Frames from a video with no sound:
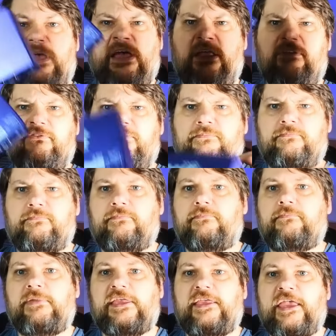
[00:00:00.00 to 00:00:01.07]
and
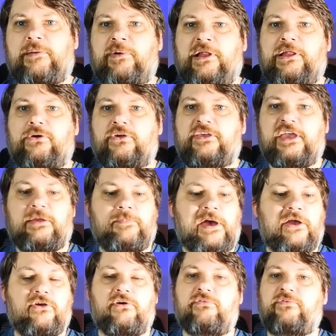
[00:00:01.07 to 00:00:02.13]
me get my little
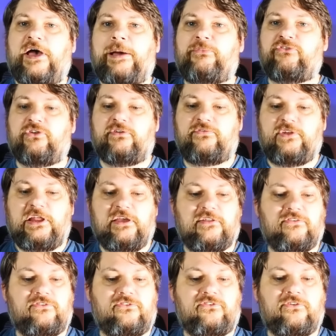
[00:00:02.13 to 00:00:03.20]
kickback off Amazon
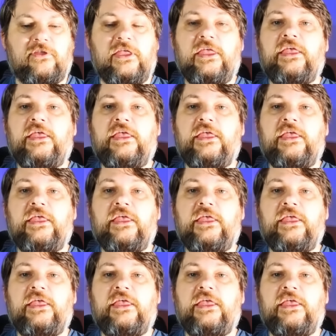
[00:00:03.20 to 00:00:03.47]
affiliates.